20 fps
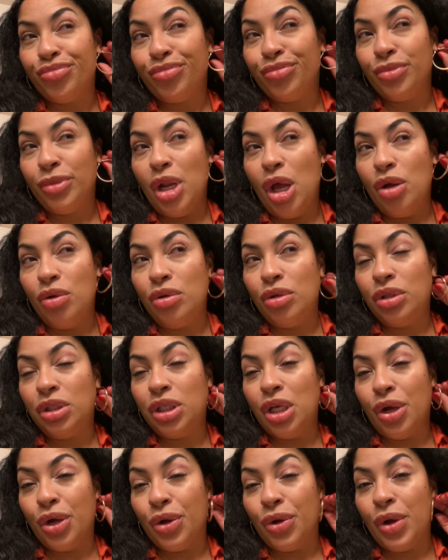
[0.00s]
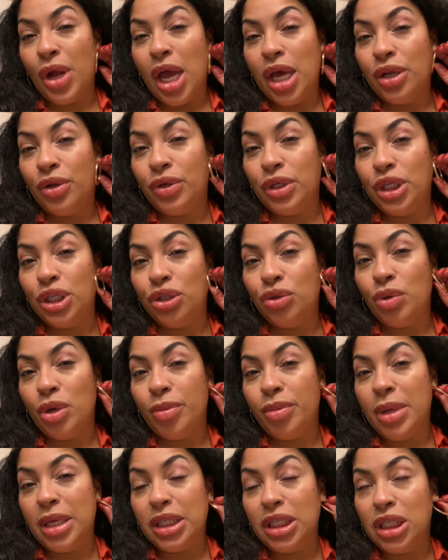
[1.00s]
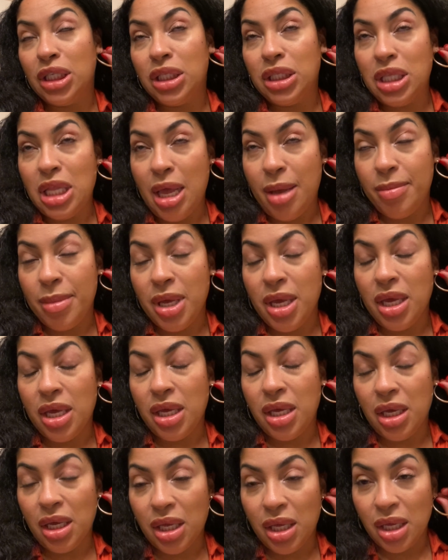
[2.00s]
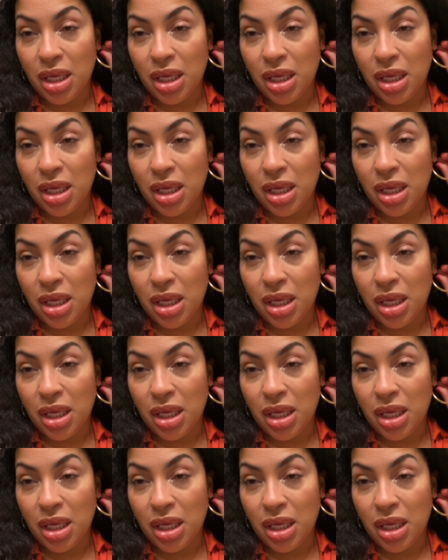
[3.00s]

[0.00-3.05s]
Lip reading: no, sir, I don't need you to rub my stomach.